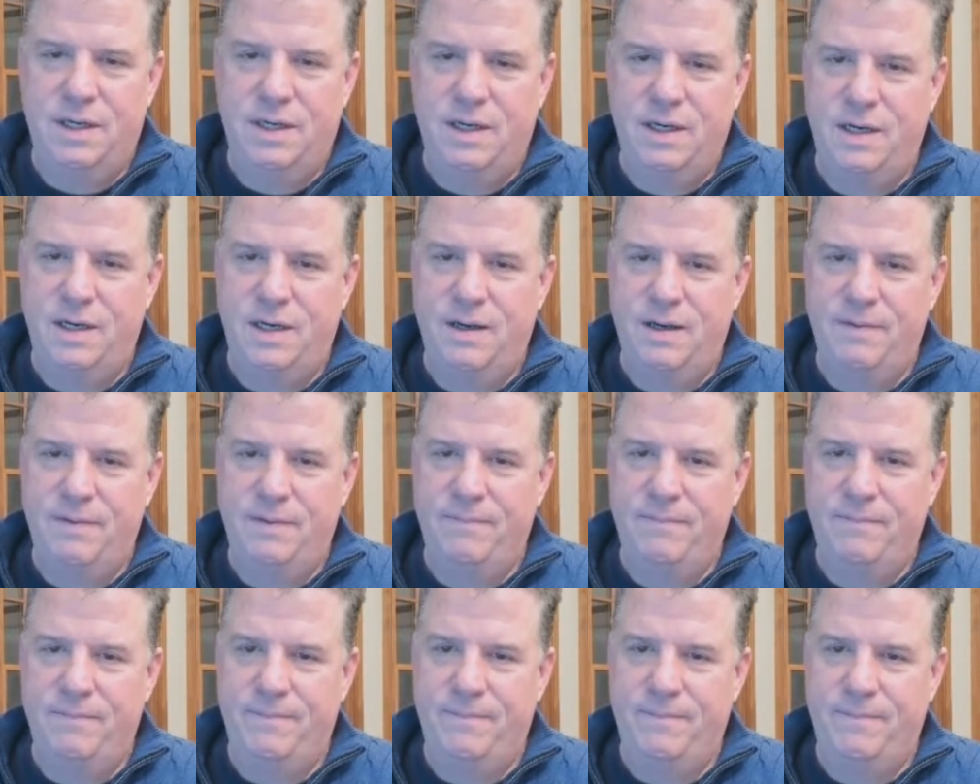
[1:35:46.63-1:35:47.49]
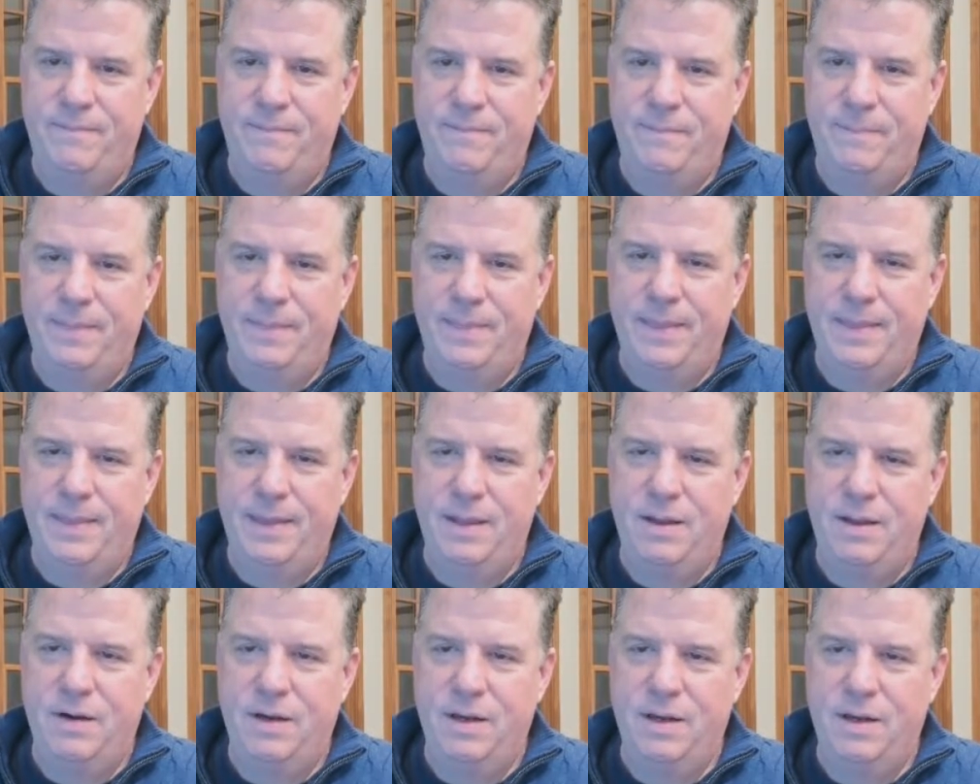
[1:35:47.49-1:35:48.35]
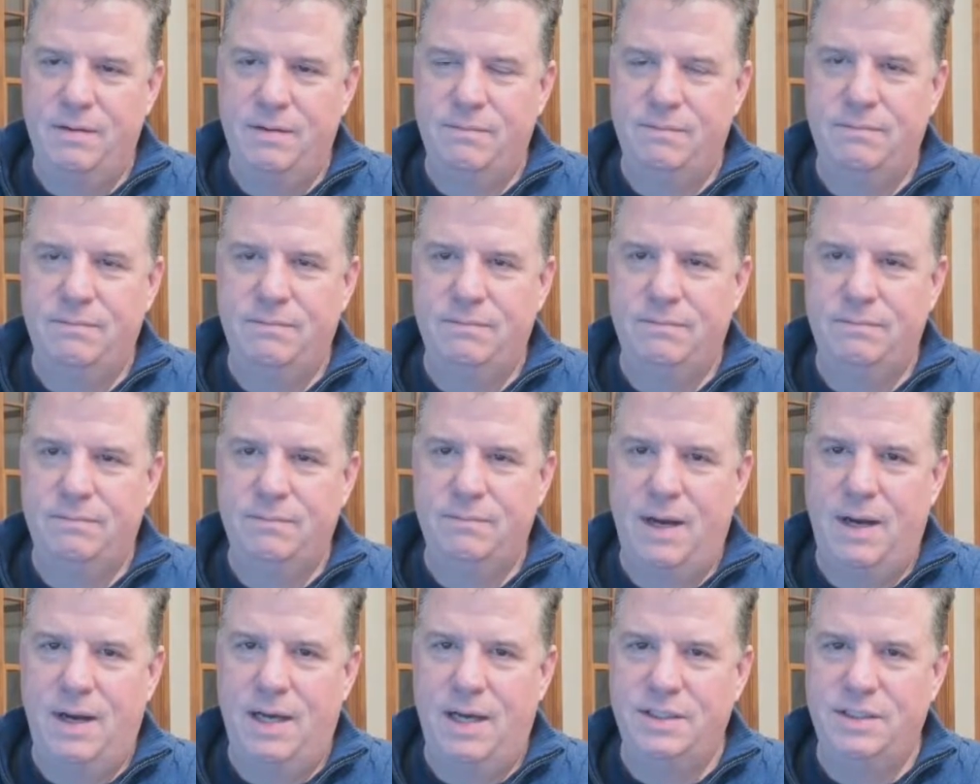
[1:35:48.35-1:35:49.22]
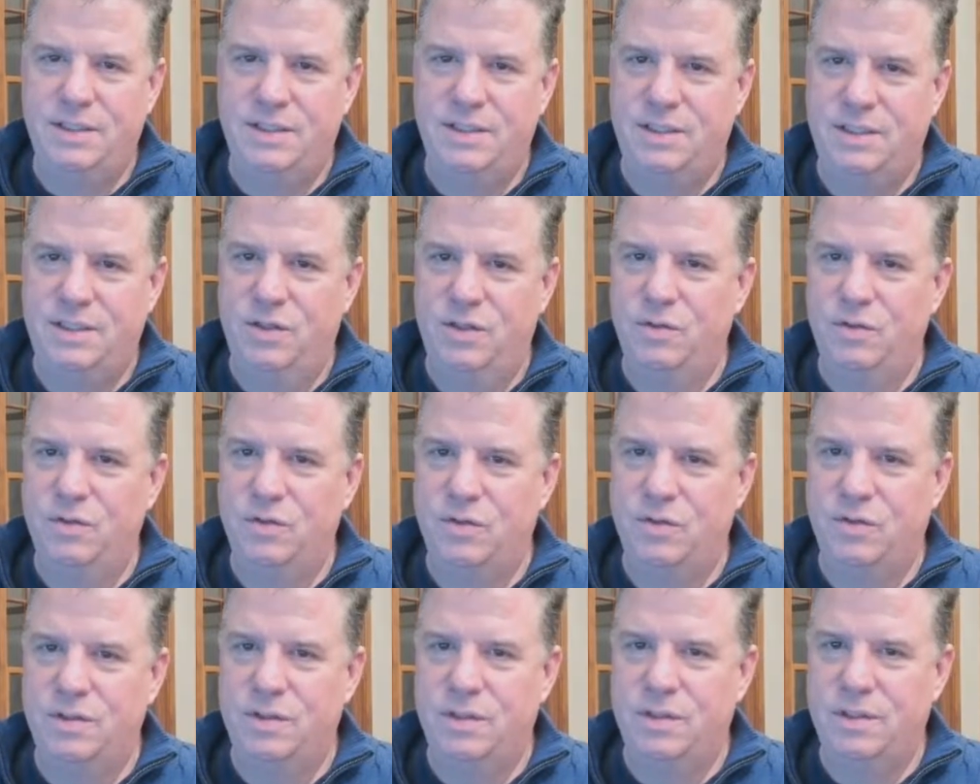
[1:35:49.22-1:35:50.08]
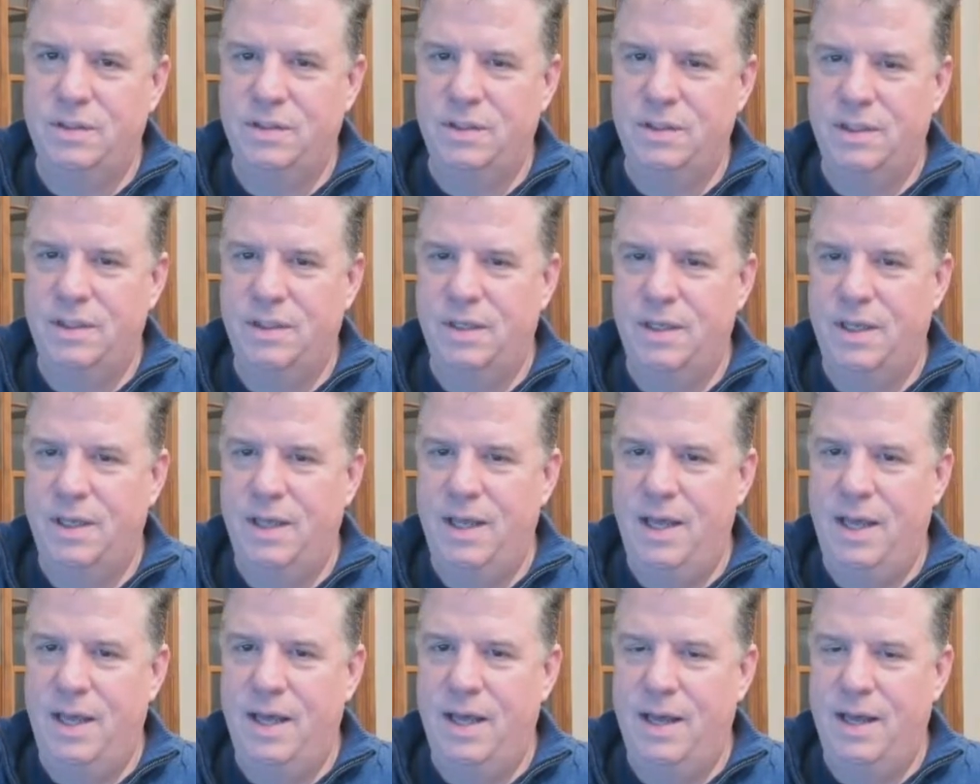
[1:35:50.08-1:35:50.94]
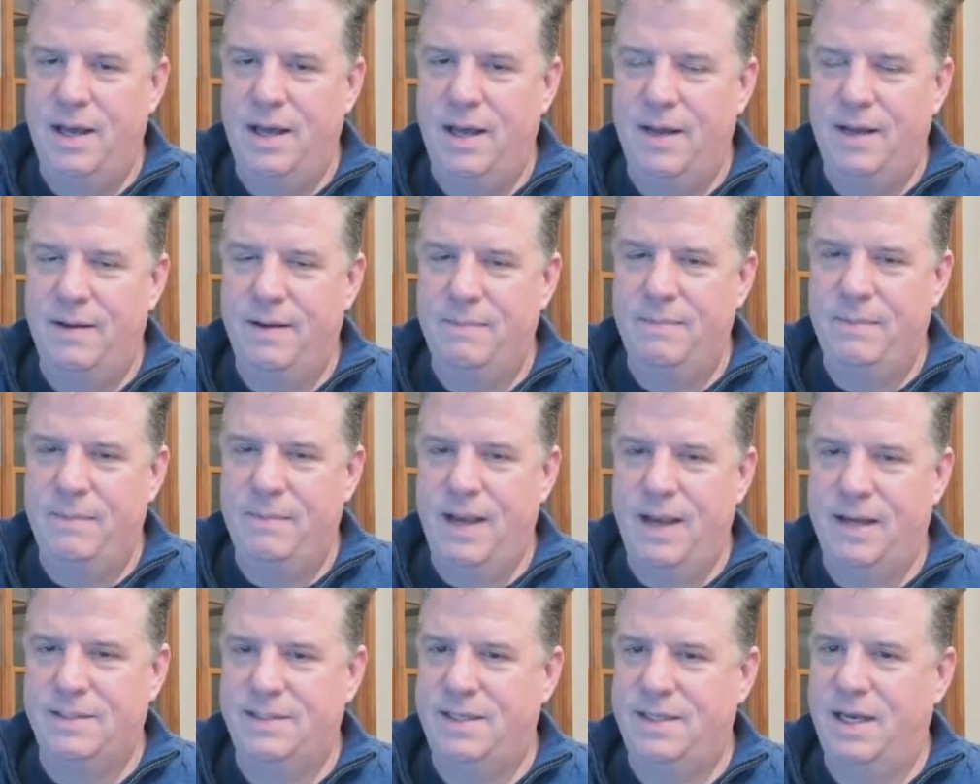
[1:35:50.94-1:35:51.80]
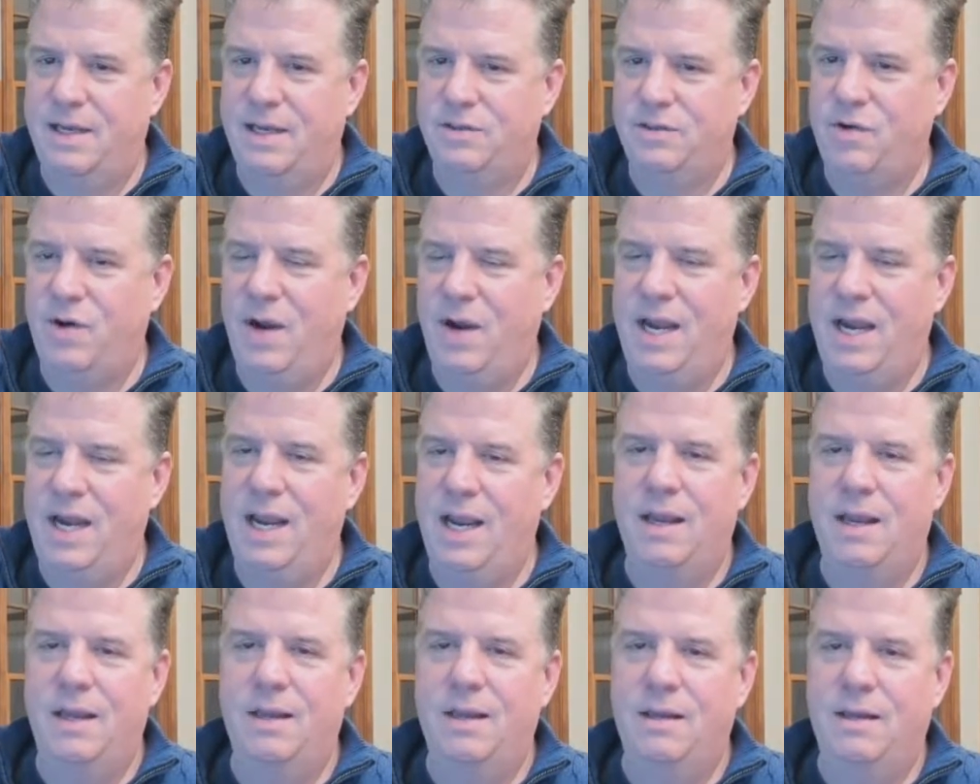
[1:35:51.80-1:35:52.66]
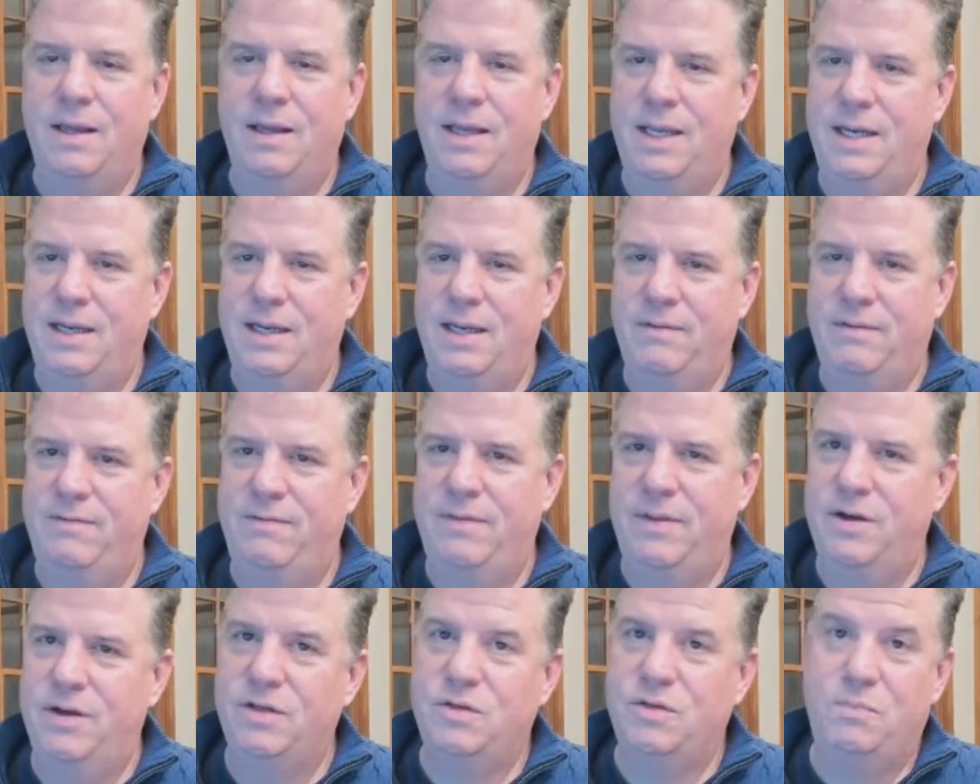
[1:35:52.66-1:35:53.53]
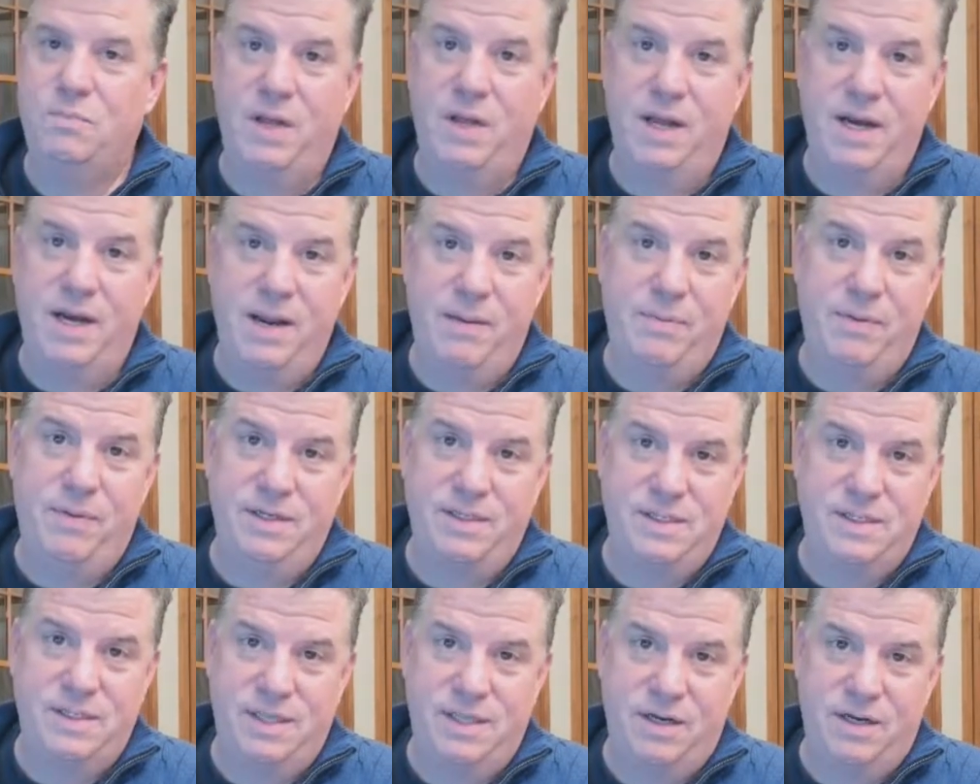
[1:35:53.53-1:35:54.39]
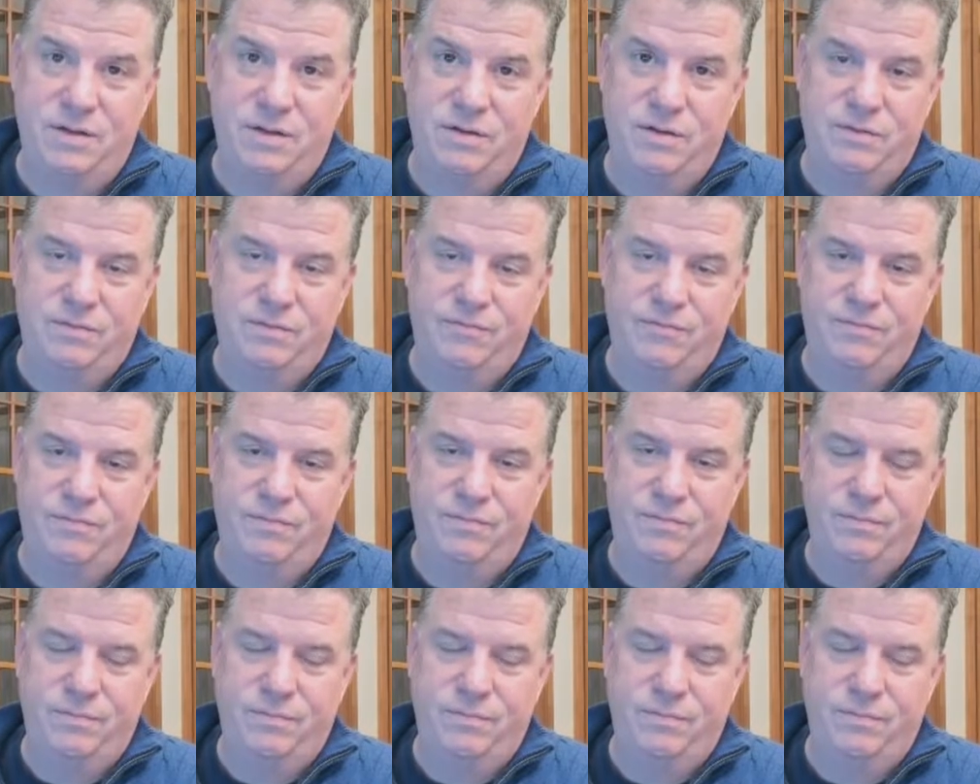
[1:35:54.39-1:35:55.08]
You can. I just Googled Excel training, and there's plenty of places that'll